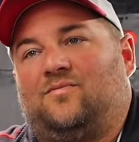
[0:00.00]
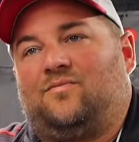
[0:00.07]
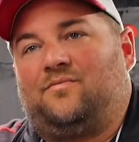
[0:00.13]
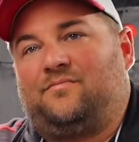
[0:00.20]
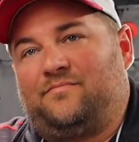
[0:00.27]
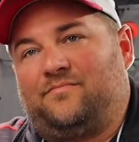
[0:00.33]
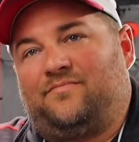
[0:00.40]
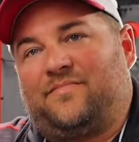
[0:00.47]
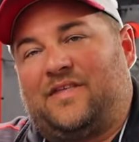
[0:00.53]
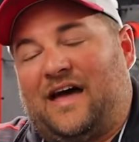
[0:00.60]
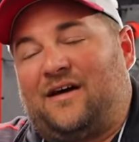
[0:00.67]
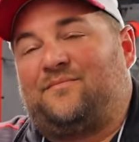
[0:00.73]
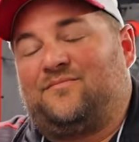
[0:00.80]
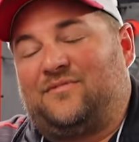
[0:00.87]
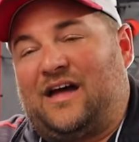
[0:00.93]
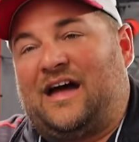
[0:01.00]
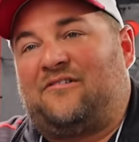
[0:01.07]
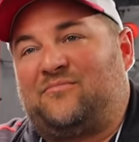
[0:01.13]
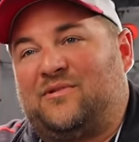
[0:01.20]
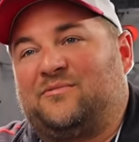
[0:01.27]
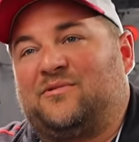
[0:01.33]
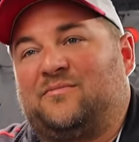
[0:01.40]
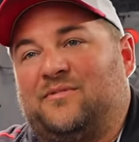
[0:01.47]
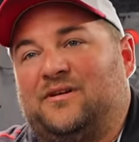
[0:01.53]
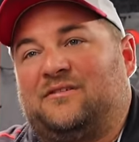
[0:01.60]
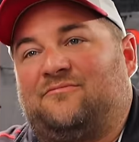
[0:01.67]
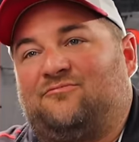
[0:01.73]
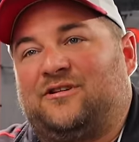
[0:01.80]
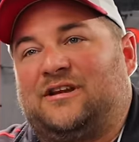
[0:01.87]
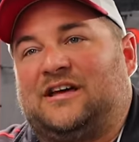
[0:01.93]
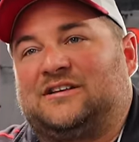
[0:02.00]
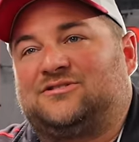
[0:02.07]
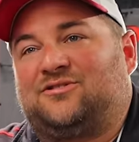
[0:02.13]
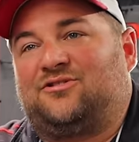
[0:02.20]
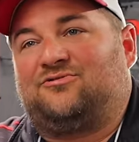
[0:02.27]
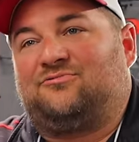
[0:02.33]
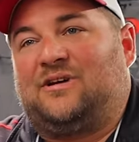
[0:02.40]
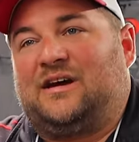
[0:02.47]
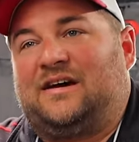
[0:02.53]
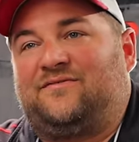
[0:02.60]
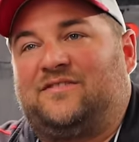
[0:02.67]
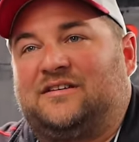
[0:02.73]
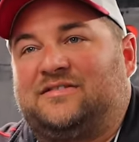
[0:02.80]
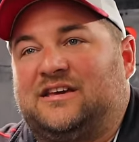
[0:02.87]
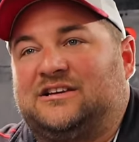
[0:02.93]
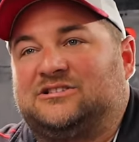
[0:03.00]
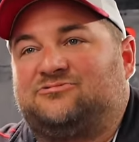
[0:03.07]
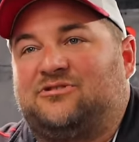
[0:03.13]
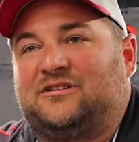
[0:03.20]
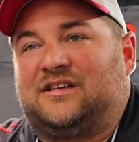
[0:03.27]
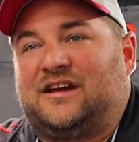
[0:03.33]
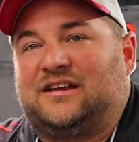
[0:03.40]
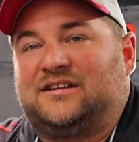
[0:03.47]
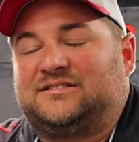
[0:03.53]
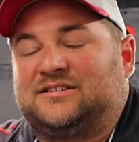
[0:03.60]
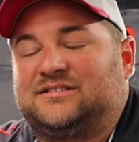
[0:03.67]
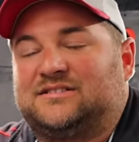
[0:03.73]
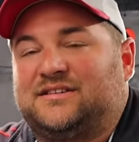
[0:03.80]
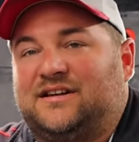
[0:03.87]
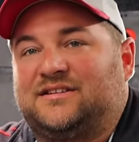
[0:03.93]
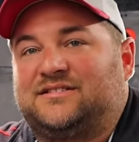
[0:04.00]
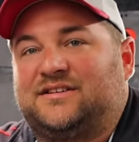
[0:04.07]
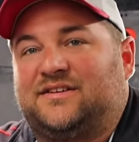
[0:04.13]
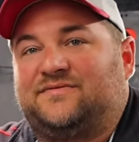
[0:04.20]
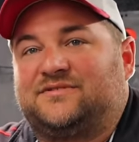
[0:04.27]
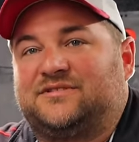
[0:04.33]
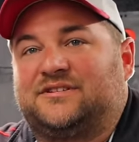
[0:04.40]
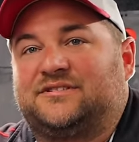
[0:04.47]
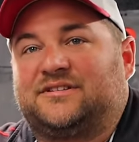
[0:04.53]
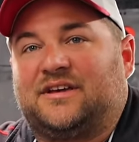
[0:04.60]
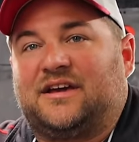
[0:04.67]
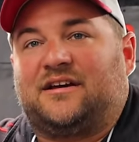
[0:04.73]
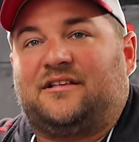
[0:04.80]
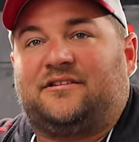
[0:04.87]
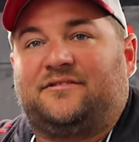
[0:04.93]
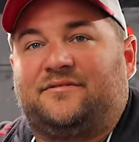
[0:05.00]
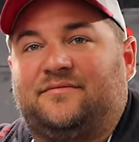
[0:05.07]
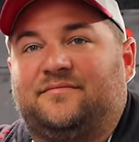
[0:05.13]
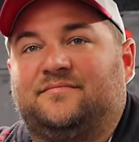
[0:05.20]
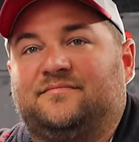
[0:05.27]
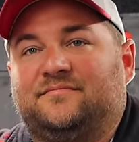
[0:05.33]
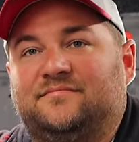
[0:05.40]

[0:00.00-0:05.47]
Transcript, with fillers: Yeah, I I remember it being when I started driving. I think it was around 96, 97 cents a gallon. Yeah.